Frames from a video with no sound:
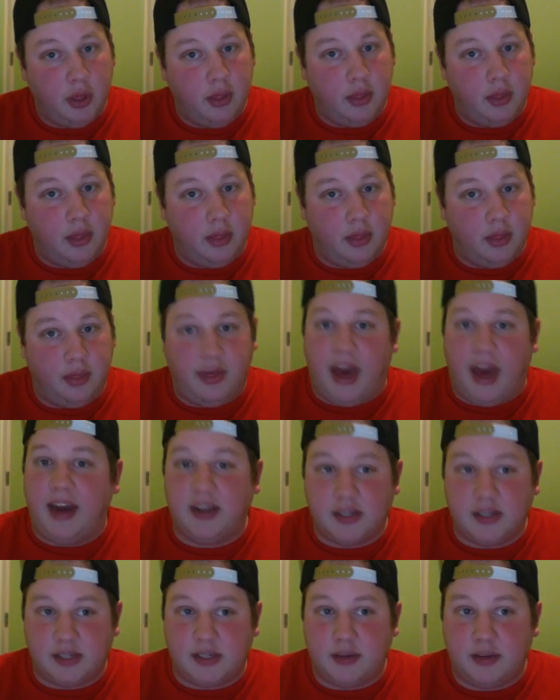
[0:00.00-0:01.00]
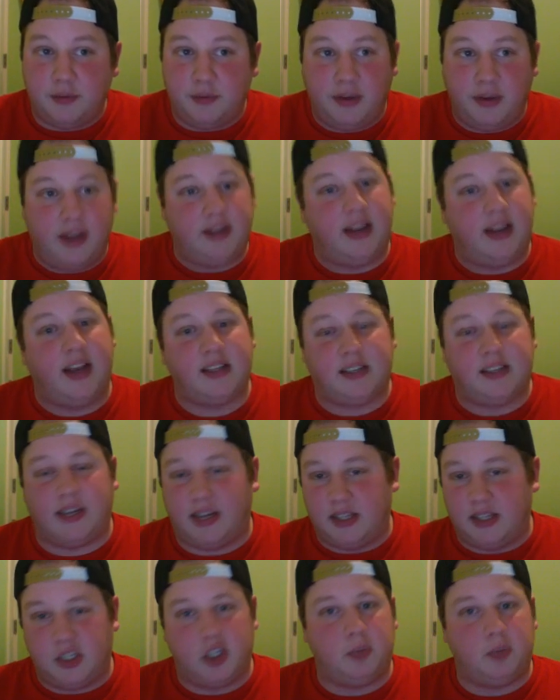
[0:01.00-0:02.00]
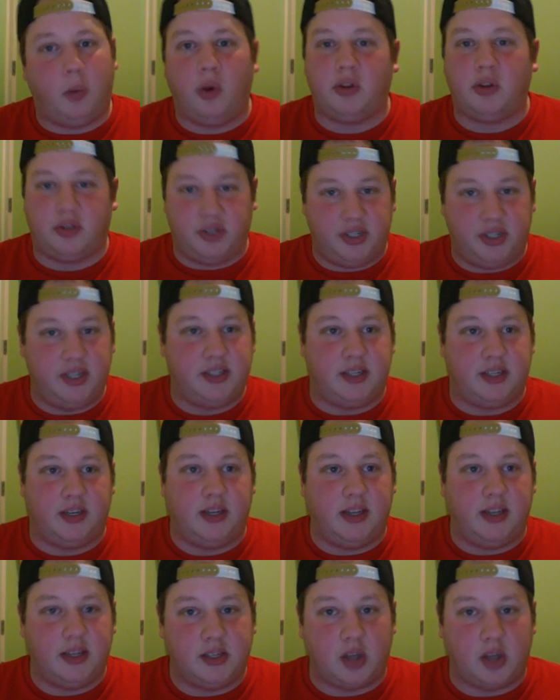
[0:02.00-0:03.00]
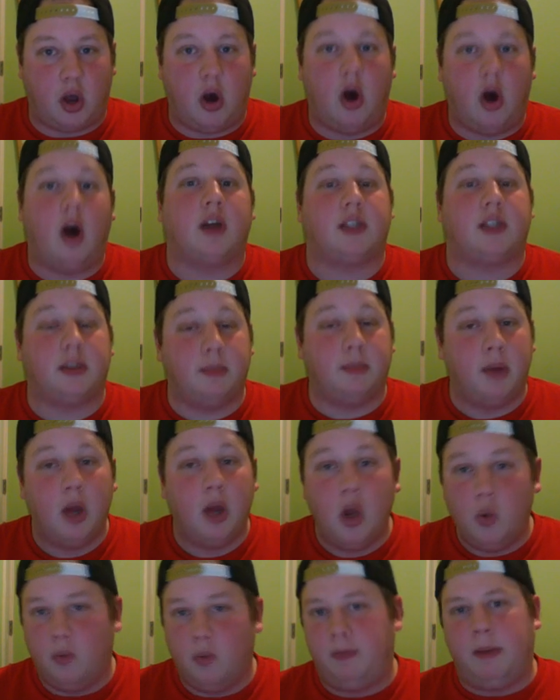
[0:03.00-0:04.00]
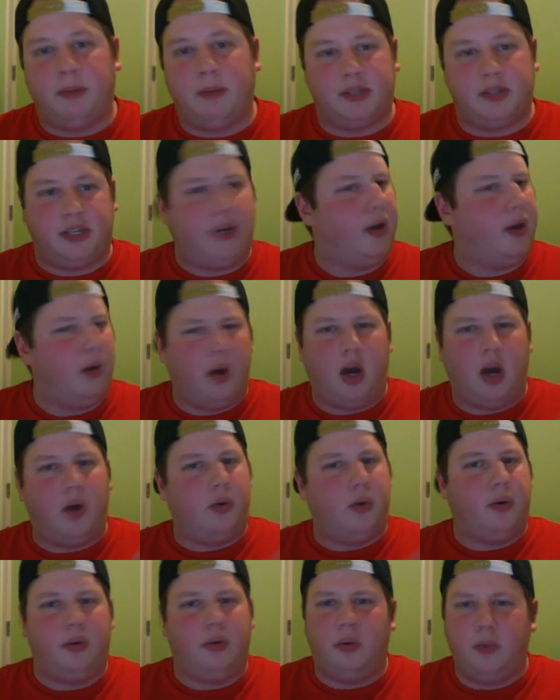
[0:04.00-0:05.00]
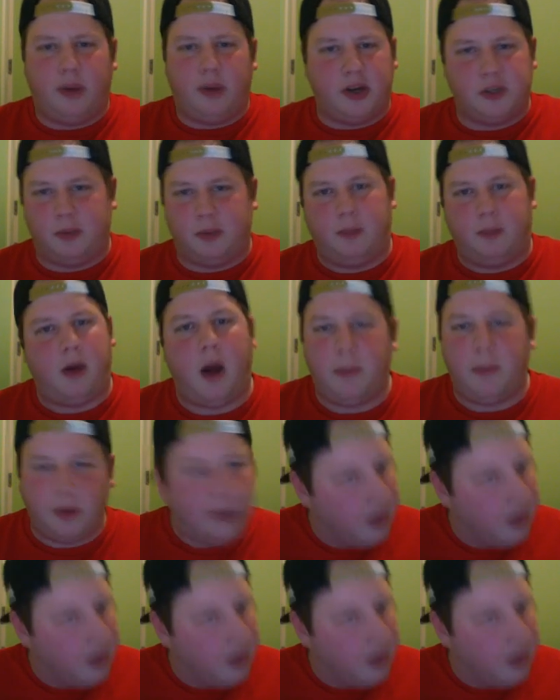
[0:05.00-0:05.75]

that is fantastic, and spoiler season is awesome. When people say, uh, who cares about Pauper?